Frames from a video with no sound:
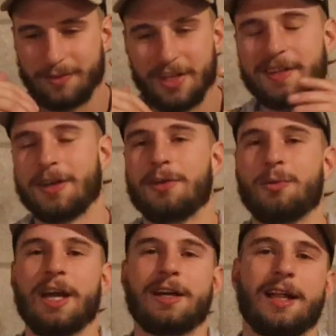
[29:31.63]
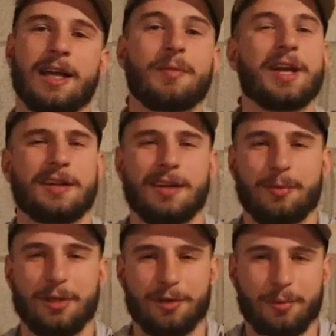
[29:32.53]
This is a good way to like mix it
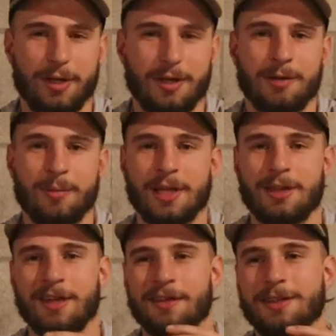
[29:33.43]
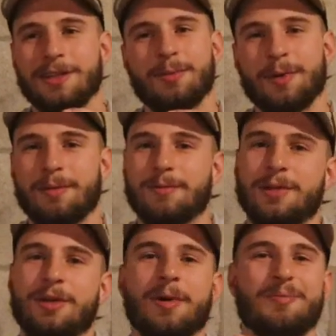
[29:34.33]
up a little bit and make things a little
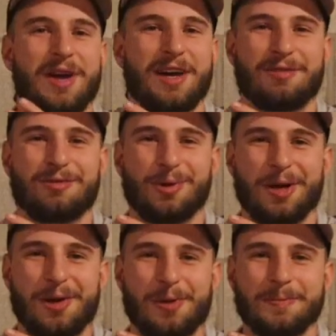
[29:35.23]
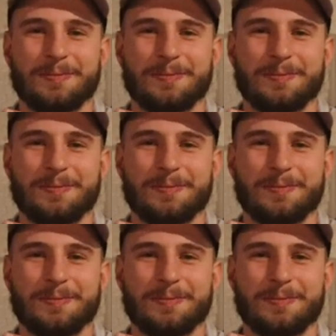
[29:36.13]
bit better for you